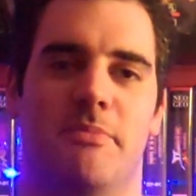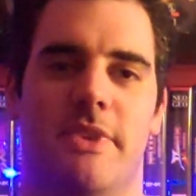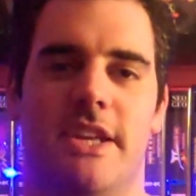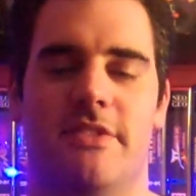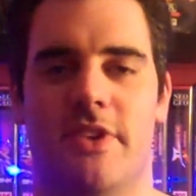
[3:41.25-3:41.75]

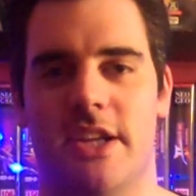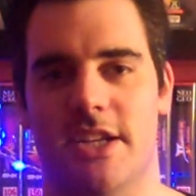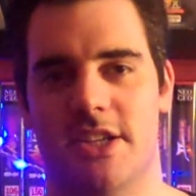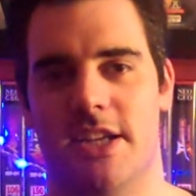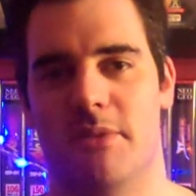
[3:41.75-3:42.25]
It's funny
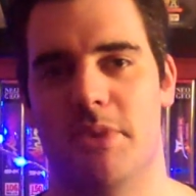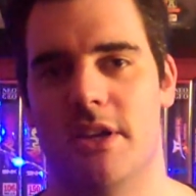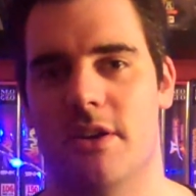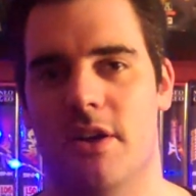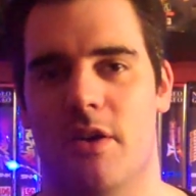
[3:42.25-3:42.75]
actually, I mean
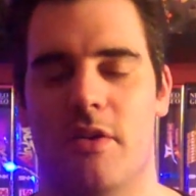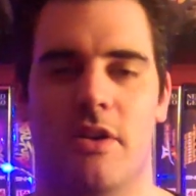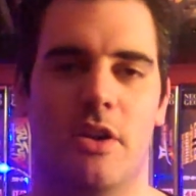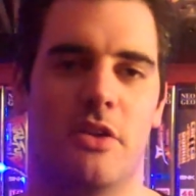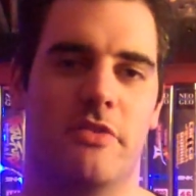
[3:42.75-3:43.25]
a
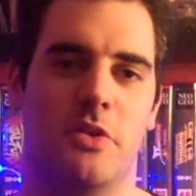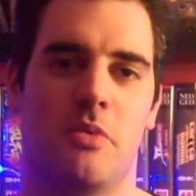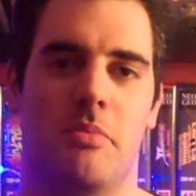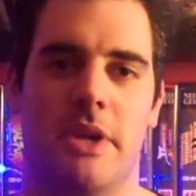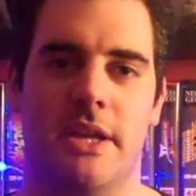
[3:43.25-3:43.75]
lot of you
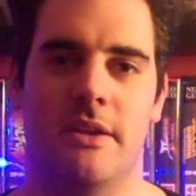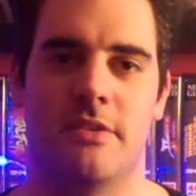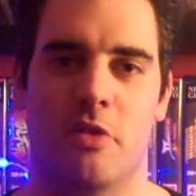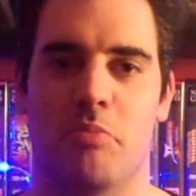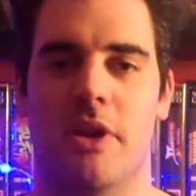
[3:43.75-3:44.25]
will be
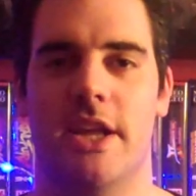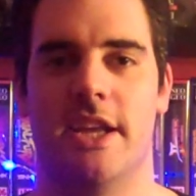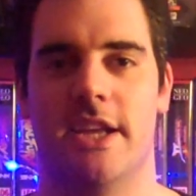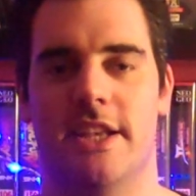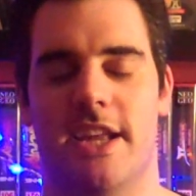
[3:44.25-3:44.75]
sort of
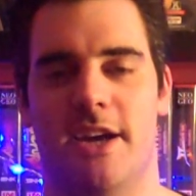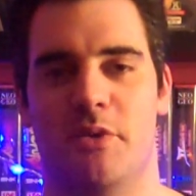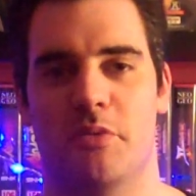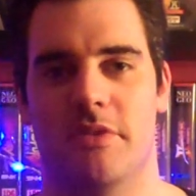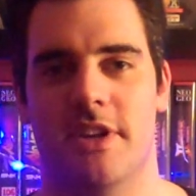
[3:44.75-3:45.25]
playing it
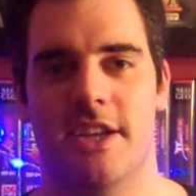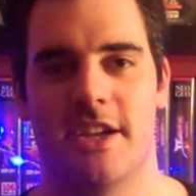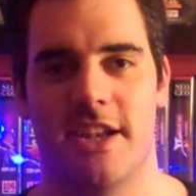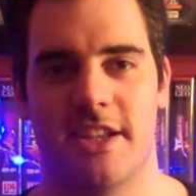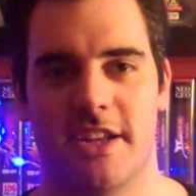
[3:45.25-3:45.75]
now and
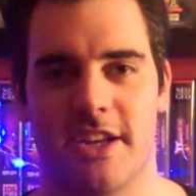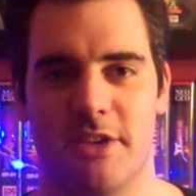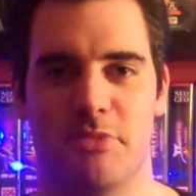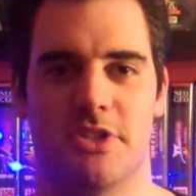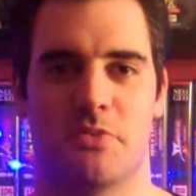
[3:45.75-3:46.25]
getting the
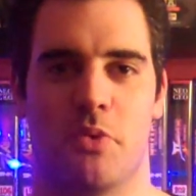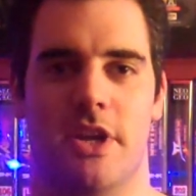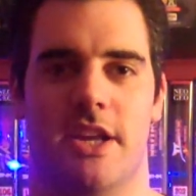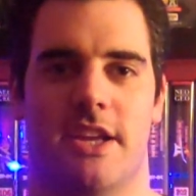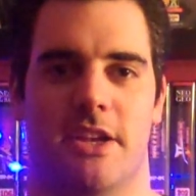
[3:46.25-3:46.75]
game this
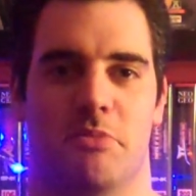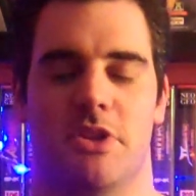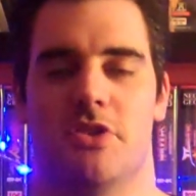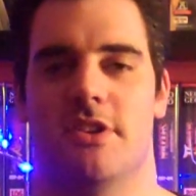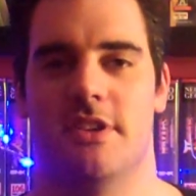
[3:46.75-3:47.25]
week, and it'd be
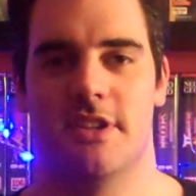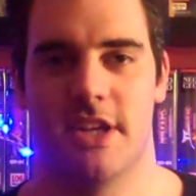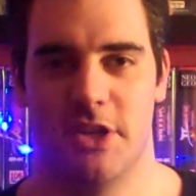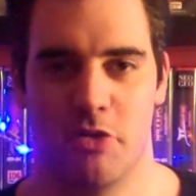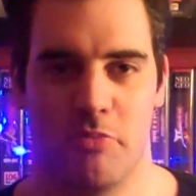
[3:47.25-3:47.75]
interesting to
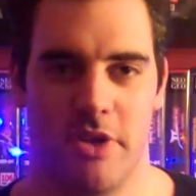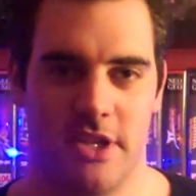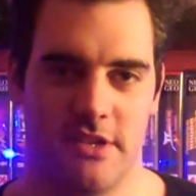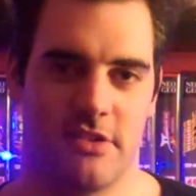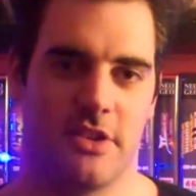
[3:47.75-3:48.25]
get your
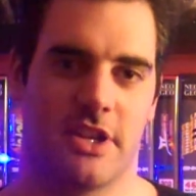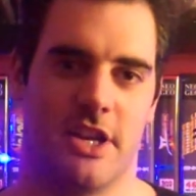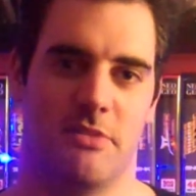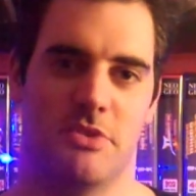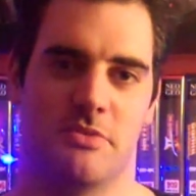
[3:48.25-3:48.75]
opinions on the
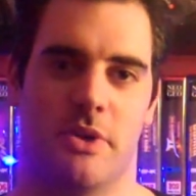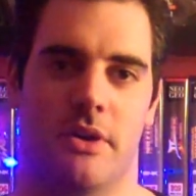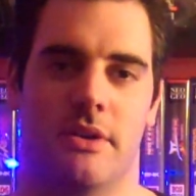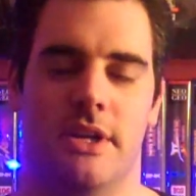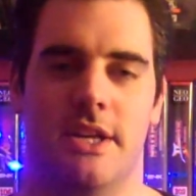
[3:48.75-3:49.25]
game as
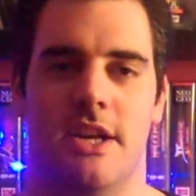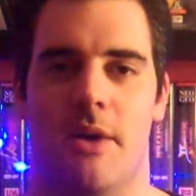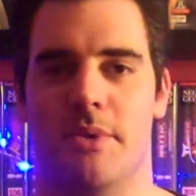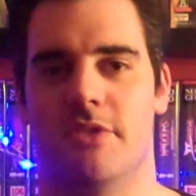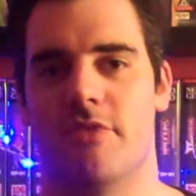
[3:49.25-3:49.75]
well. I
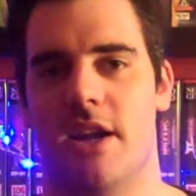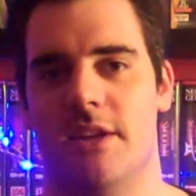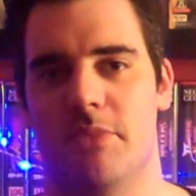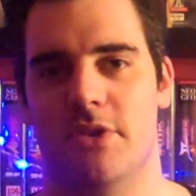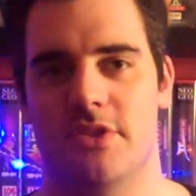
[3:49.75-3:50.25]
mean, the rally
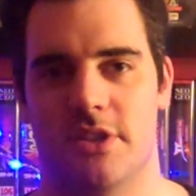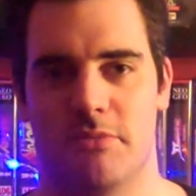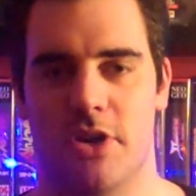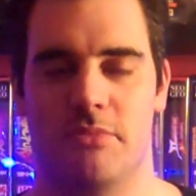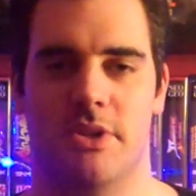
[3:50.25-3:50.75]
modes at the
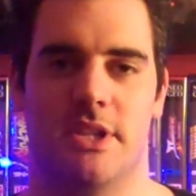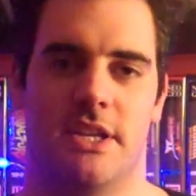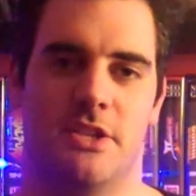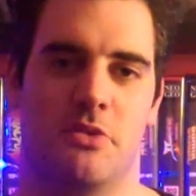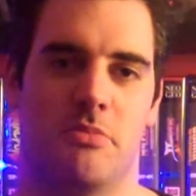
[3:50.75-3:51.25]
moment,
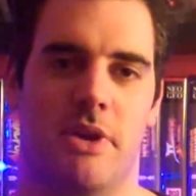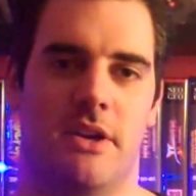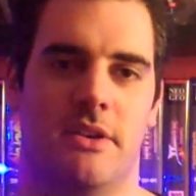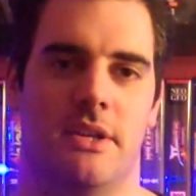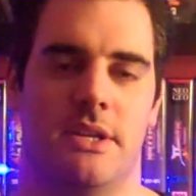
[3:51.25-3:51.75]
they talk
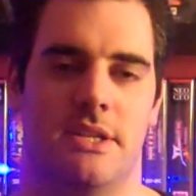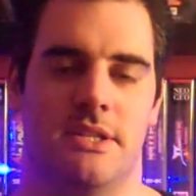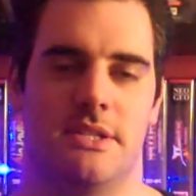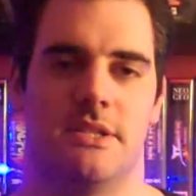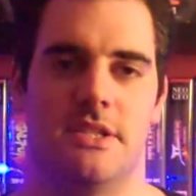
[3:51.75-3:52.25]
about
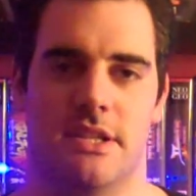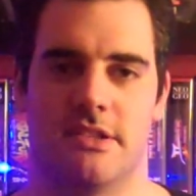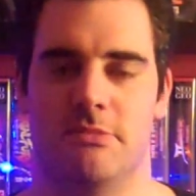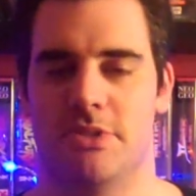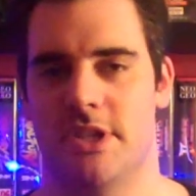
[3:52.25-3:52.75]

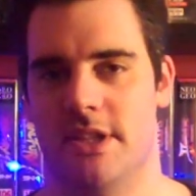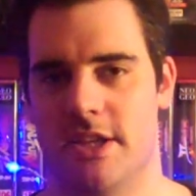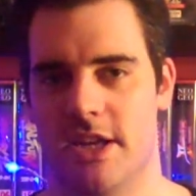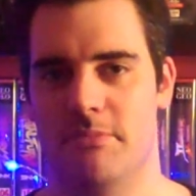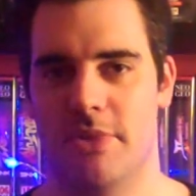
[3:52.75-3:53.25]
60% of the
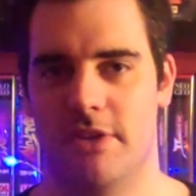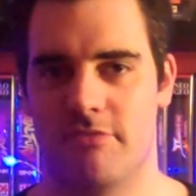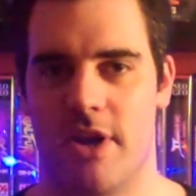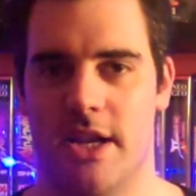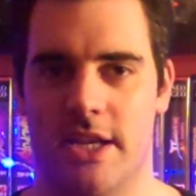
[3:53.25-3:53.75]
game being
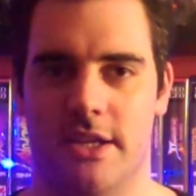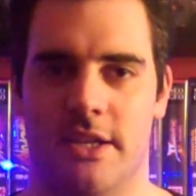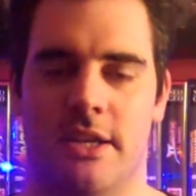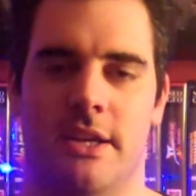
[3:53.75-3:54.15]
rally, and